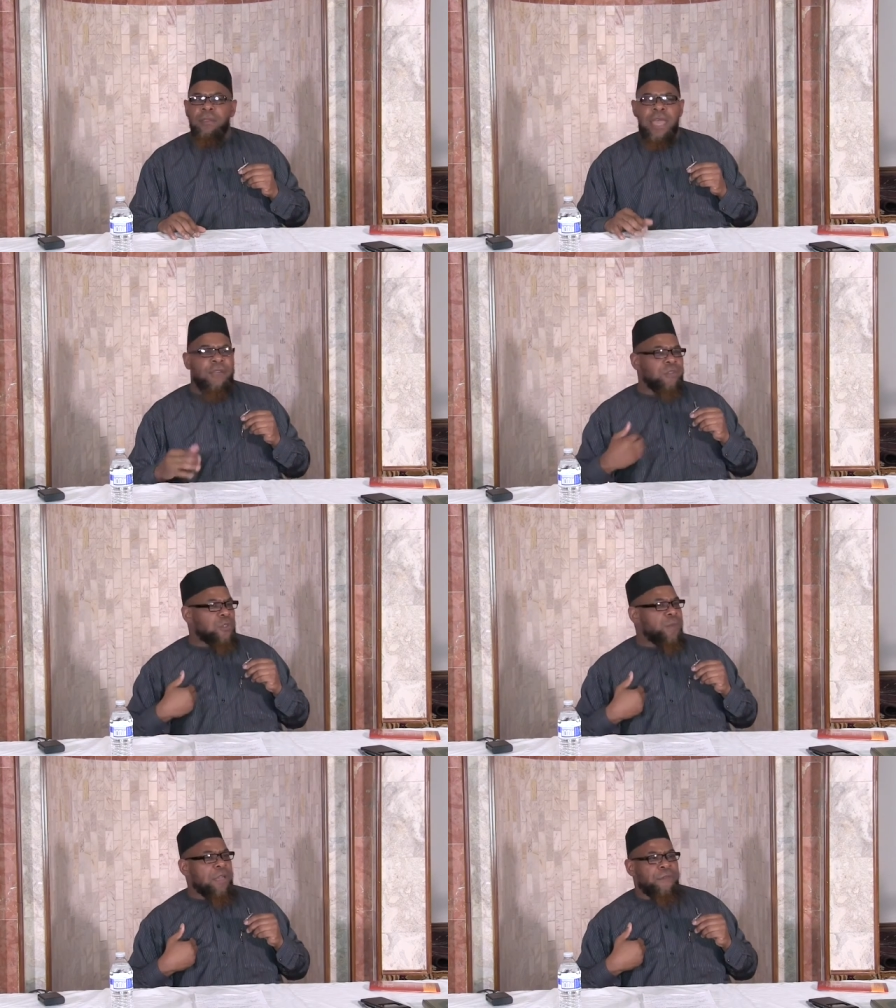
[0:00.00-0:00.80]
They have
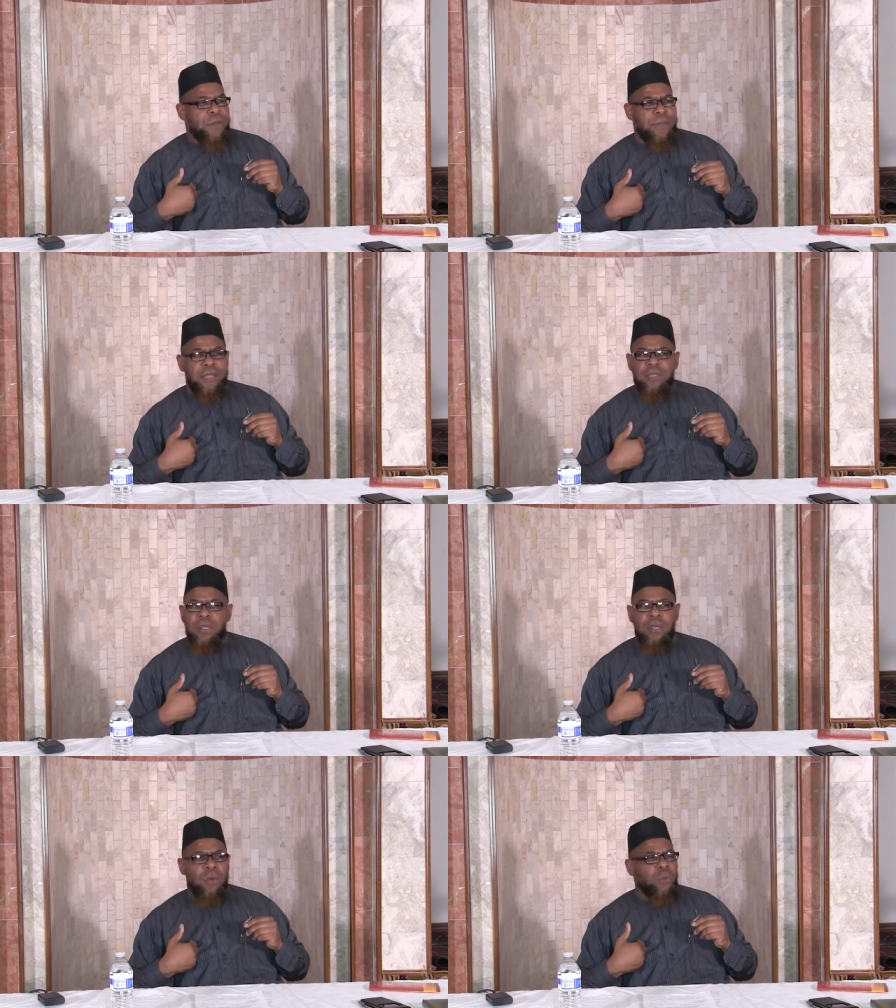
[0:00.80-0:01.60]
respect for me. I
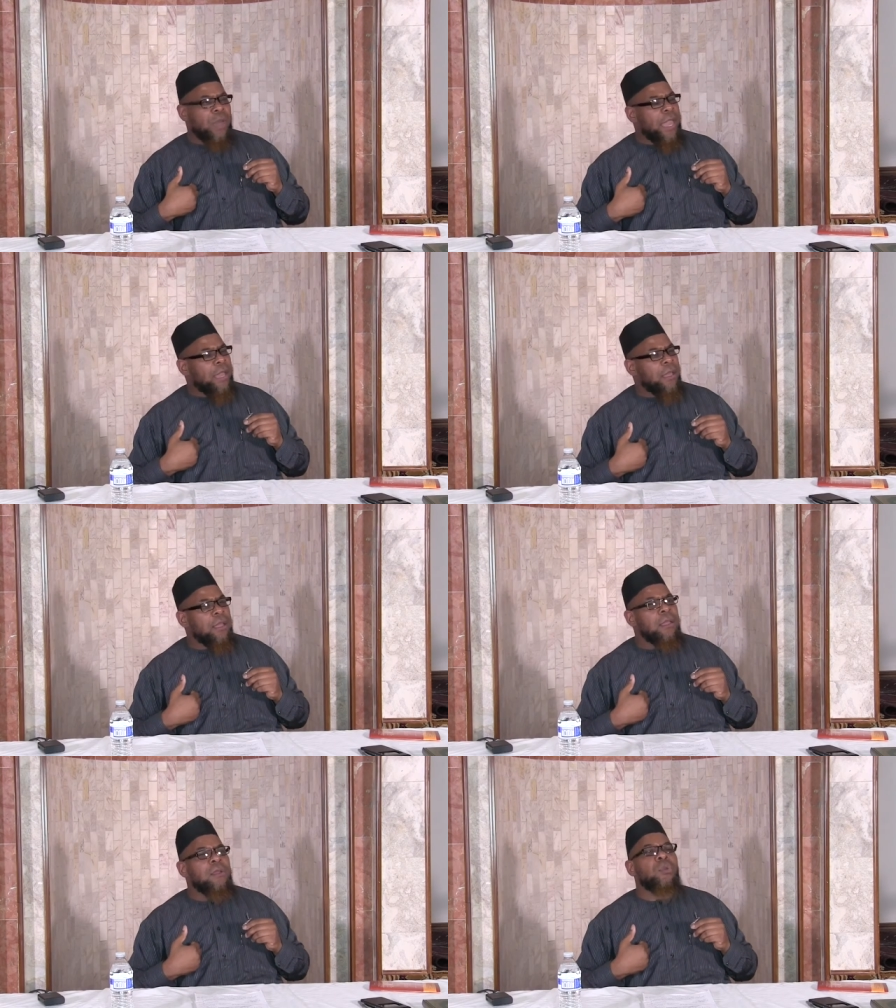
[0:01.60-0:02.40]
said, no way.
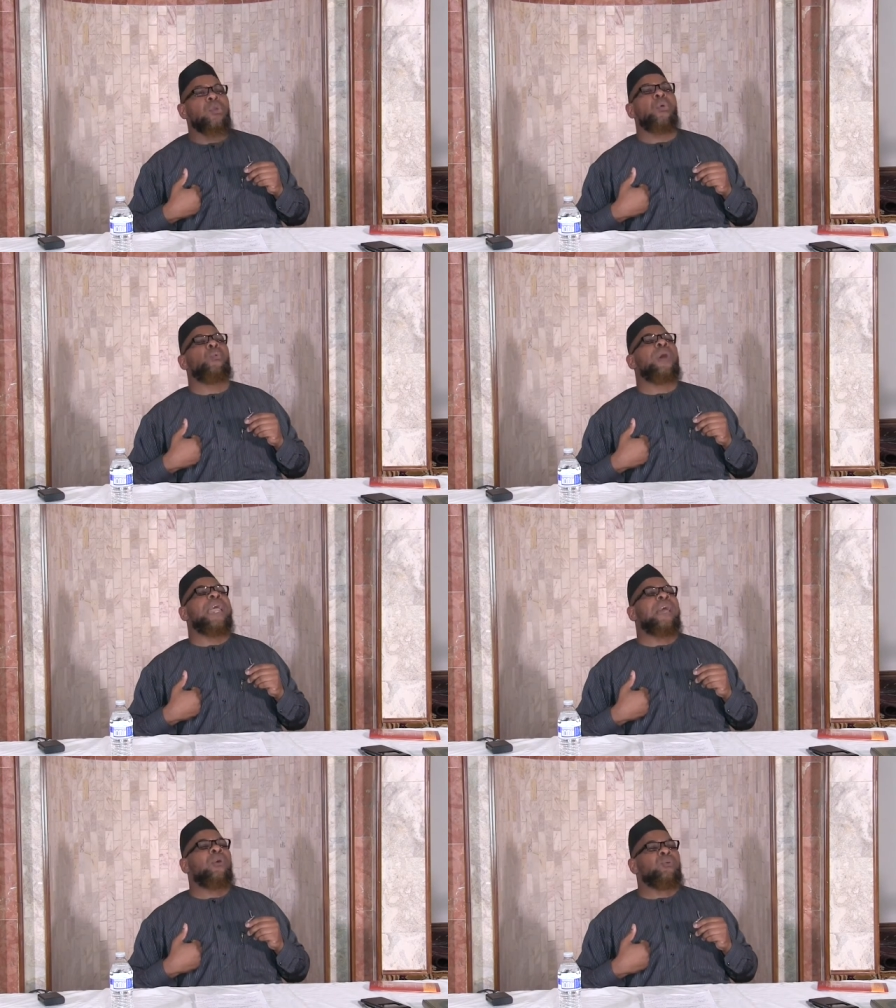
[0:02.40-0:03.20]
No
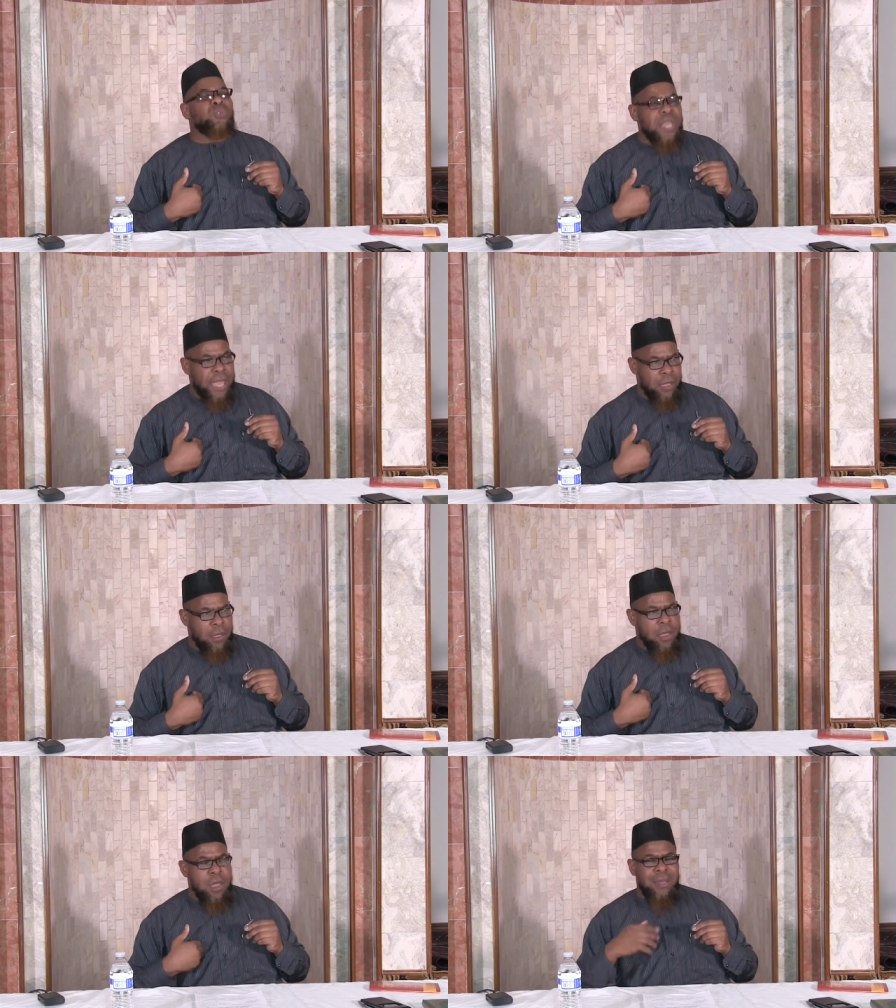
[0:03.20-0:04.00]
way,
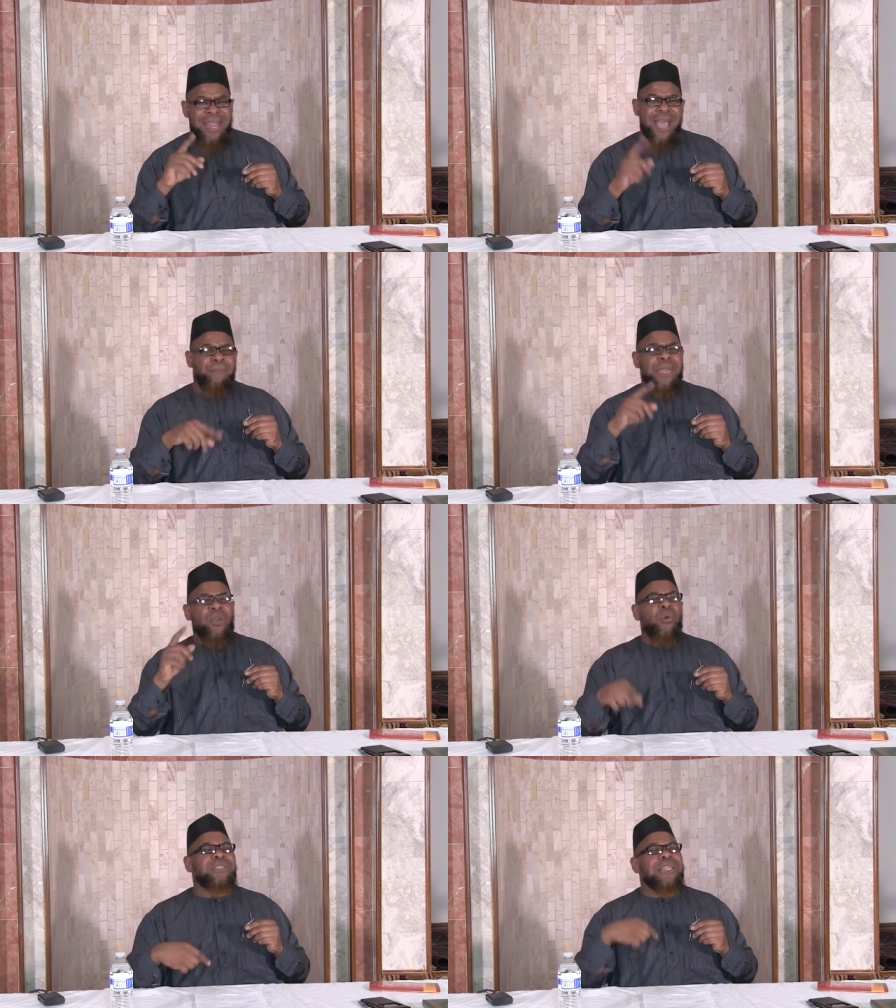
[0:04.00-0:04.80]
Jose. Not
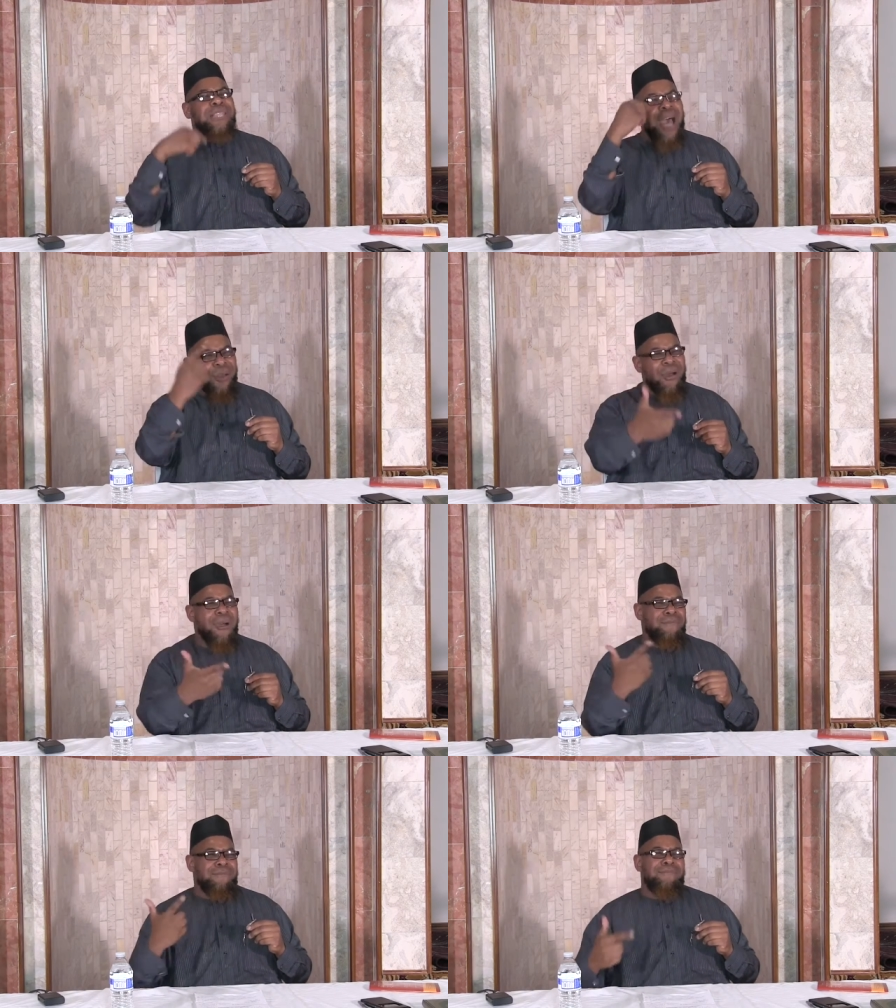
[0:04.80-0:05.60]
because it's
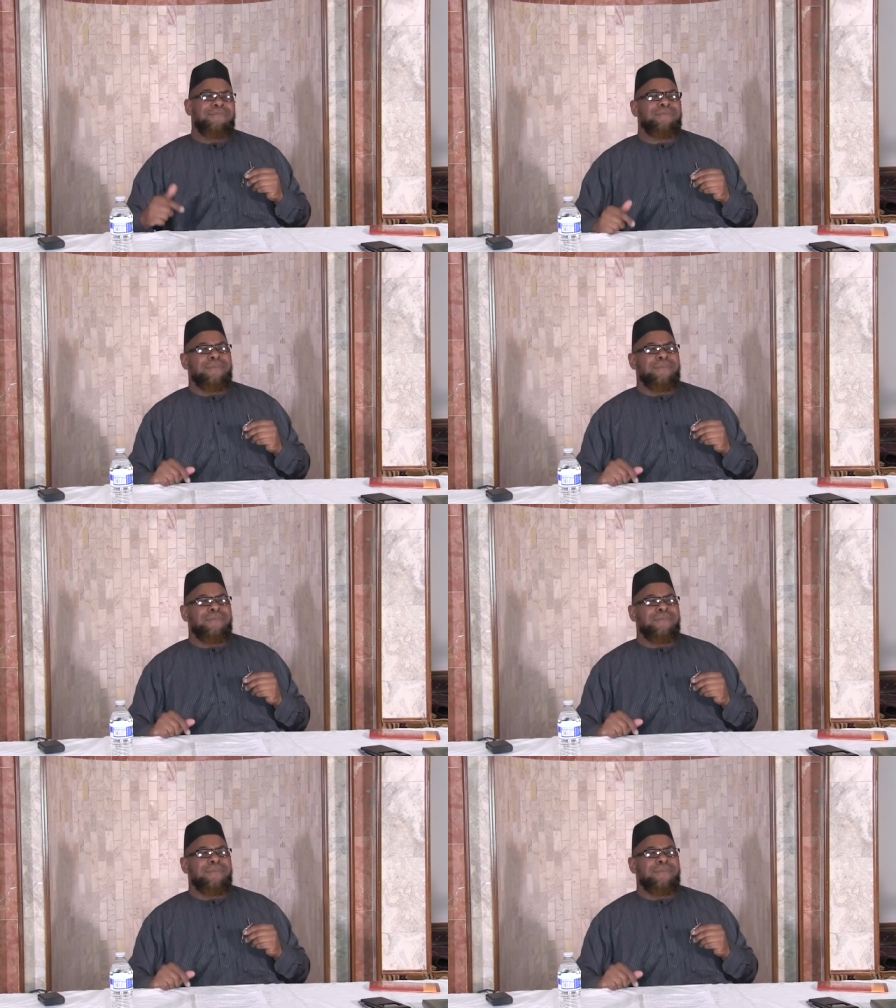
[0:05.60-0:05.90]
haram.